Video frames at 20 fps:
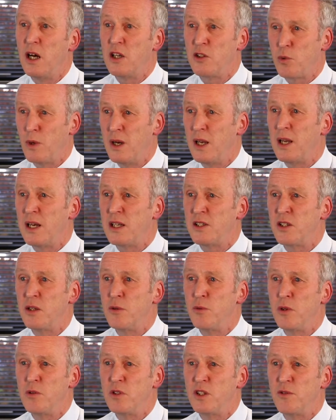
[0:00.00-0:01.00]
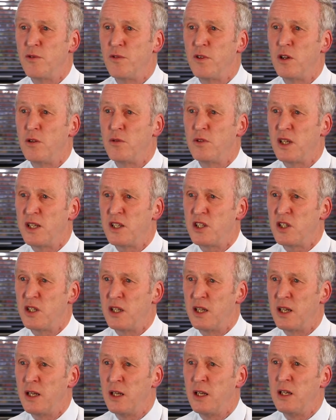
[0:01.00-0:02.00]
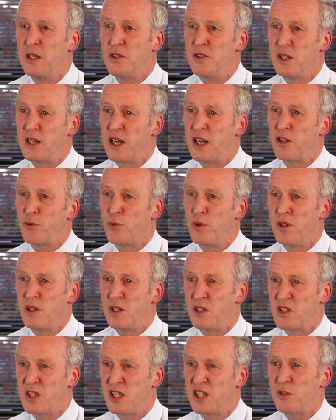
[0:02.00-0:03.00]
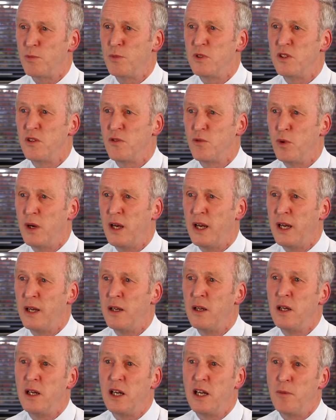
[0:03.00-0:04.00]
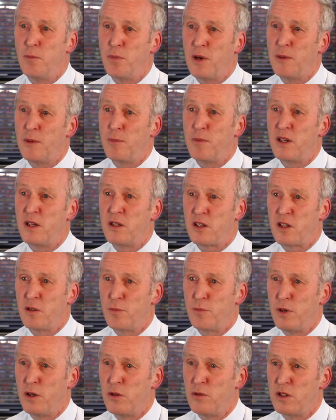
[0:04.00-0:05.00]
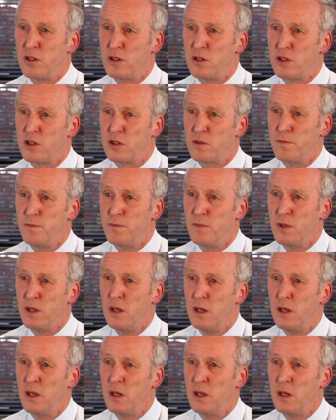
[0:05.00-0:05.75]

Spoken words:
as well as erosive flow testing, together with the assessment of wear in piping and components.